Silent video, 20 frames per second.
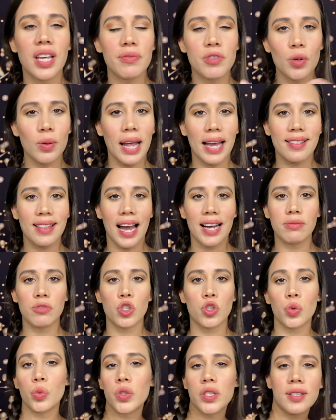you like that
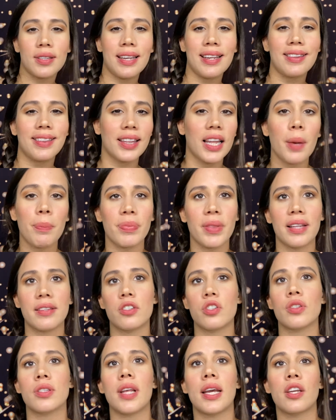juicy lip
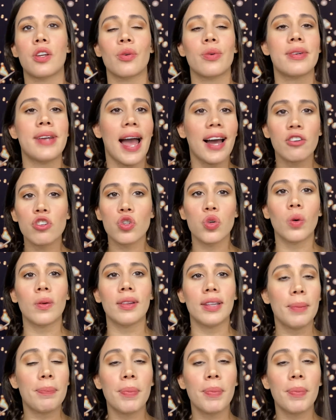that's just like your natural lip